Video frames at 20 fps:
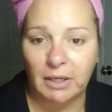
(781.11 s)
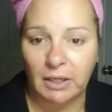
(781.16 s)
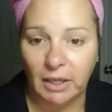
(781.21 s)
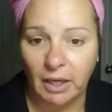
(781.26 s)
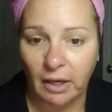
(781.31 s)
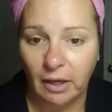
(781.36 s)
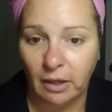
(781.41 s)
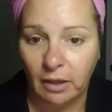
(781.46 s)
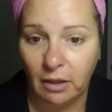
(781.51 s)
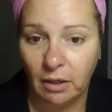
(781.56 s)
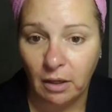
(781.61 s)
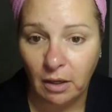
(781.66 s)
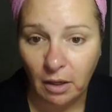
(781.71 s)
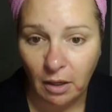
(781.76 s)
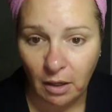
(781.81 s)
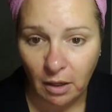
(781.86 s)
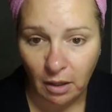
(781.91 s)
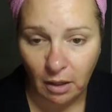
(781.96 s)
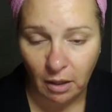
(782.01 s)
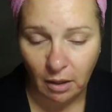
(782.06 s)
again,
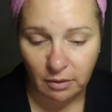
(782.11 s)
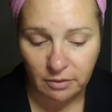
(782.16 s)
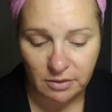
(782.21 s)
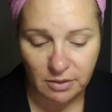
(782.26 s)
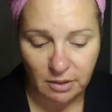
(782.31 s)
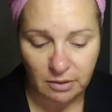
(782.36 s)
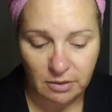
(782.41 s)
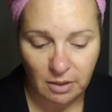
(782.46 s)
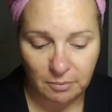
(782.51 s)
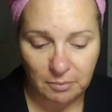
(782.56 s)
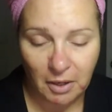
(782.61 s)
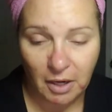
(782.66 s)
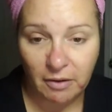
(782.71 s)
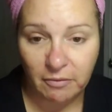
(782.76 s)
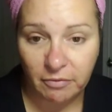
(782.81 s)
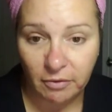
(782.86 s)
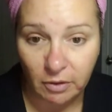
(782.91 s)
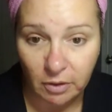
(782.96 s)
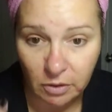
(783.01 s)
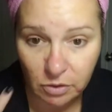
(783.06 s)
since I'm not
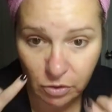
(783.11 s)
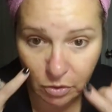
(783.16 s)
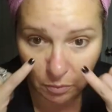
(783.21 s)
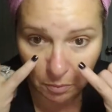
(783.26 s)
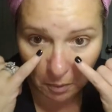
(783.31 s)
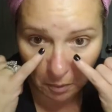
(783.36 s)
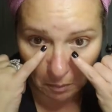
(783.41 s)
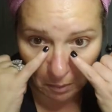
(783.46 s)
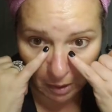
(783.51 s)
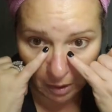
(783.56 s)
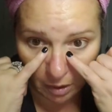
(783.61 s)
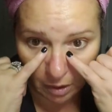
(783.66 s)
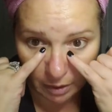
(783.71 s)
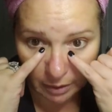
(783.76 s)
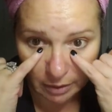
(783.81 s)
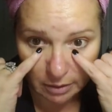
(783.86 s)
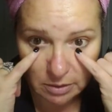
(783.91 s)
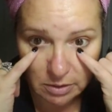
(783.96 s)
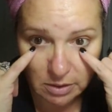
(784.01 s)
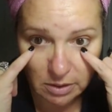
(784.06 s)
feeling super well, I
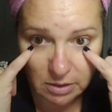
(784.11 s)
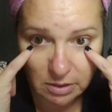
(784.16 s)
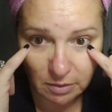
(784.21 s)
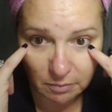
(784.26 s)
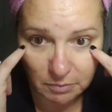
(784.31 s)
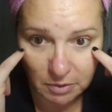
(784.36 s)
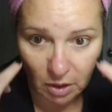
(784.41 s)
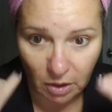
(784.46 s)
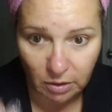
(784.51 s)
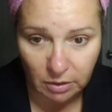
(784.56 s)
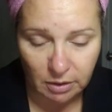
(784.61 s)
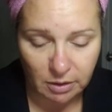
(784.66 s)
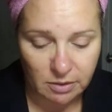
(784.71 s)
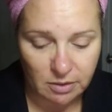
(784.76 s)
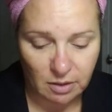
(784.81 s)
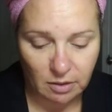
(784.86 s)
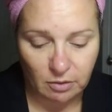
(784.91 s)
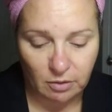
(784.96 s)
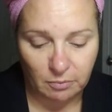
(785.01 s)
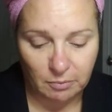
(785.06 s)
can see some darkness
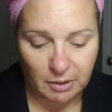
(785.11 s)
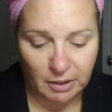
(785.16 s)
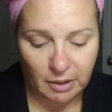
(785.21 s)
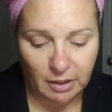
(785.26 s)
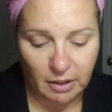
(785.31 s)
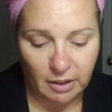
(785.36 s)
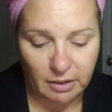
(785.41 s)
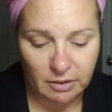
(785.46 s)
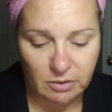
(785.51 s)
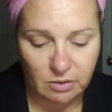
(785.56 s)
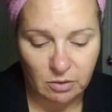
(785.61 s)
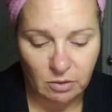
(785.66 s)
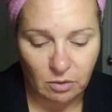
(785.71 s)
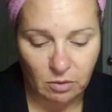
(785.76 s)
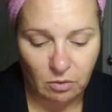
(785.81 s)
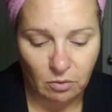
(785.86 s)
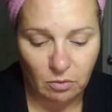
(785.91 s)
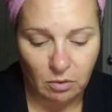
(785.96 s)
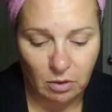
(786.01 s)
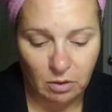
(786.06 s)
under my eyes,
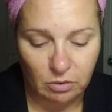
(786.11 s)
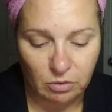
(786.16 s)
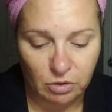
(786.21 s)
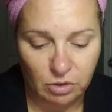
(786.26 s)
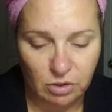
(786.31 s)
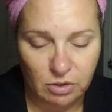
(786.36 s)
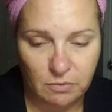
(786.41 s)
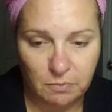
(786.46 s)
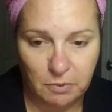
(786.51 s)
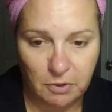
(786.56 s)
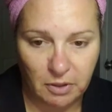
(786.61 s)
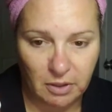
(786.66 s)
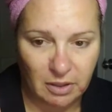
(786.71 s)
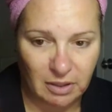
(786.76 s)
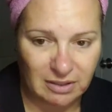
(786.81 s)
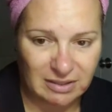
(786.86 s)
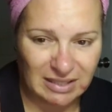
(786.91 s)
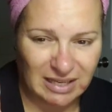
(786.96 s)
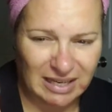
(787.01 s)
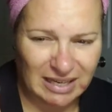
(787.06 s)
so I'll just put a
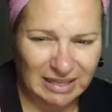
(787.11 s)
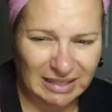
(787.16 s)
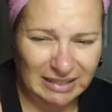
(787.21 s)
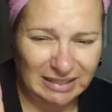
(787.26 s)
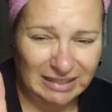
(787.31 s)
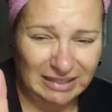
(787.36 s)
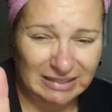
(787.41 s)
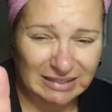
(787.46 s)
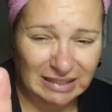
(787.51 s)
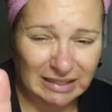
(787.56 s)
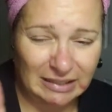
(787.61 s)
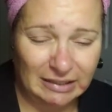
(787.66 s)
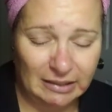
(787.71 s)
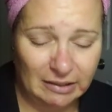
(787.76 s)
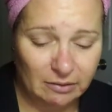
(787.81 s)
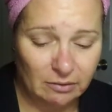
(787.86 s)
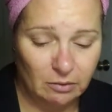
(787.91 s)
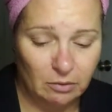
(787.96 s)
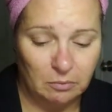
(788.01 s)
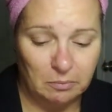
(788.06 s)
tiny, tiny
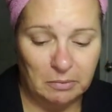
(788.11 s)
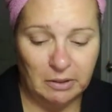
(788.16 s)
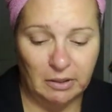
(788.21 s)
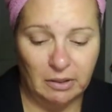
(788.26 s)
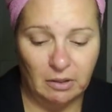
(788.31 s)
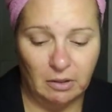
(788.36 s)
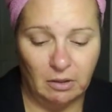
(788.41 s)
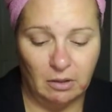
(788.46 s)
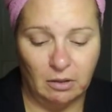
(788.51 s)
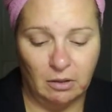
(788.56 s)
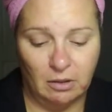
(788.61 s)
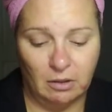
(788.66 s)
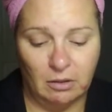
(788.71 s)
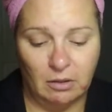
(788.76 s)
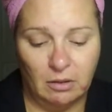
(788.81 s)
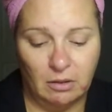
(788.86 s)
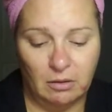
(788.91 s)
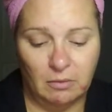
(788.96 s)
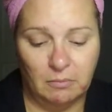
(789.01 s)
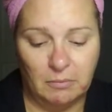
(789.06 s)
little bit on
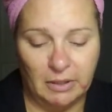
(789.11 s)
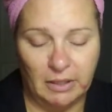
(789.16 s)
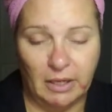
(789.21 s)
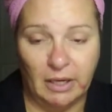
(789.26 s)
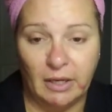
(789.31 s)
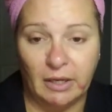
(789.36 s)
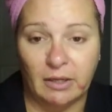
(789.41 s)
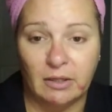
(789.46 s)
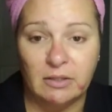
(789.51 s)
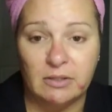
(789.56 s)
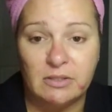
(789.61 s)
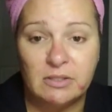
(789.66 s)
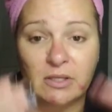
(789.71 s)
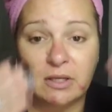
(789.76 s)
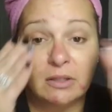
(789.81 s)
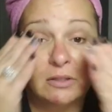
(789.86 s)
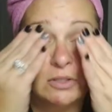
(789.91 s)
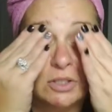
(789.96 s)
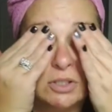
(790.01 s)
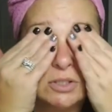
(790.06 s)
my hands
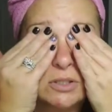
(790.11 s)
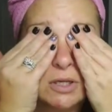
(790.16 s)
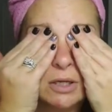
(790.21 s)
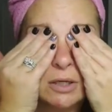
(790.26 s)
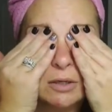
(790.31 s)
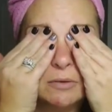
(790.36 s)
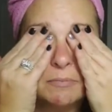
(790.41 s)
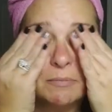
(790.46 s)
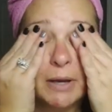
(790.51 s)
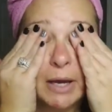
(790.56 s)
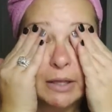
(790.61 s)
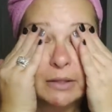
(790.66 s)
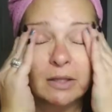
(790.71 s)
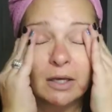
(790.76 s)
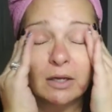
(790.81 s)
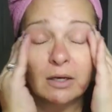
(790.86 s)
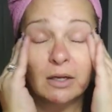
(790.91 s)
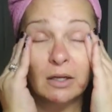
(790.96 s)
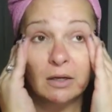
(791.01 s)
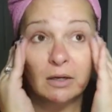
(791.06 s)
and just kind of pat
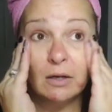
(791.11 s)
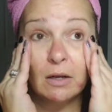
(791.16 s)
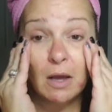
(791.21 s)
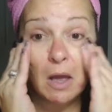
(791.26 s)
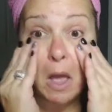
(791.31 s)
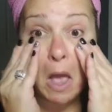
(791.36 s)
that in.